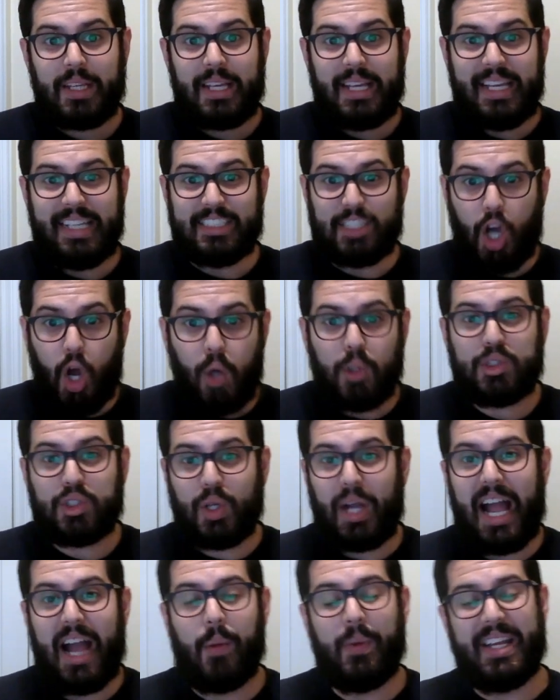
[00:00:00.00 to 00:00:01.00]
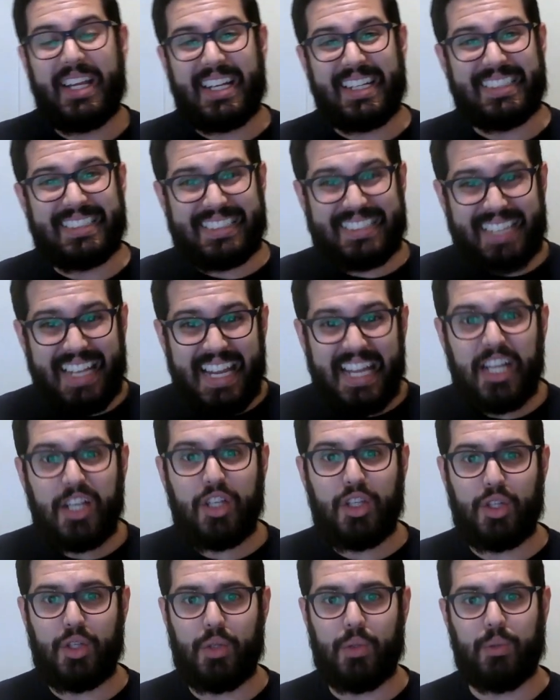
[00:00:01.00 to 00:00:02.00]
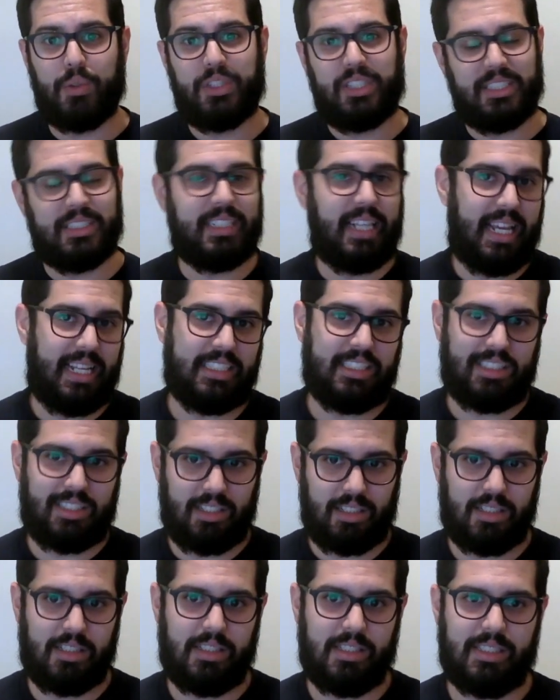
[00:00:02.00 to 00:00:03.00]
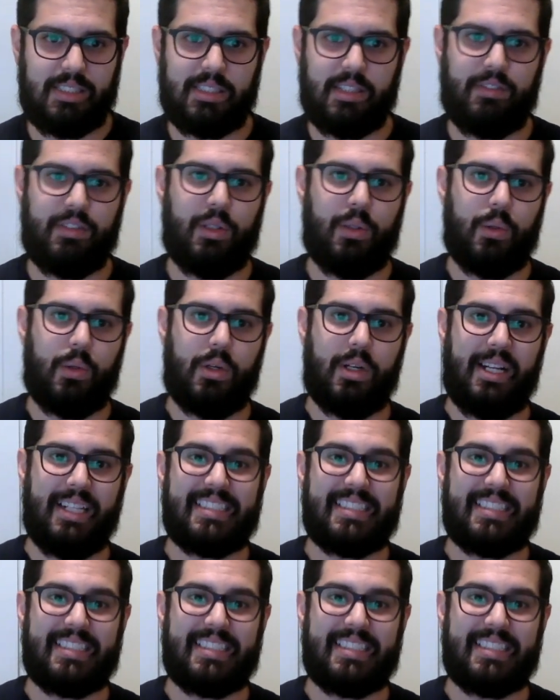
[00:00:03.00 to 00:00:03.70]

is also how we continue to taste the goodness of the Lord.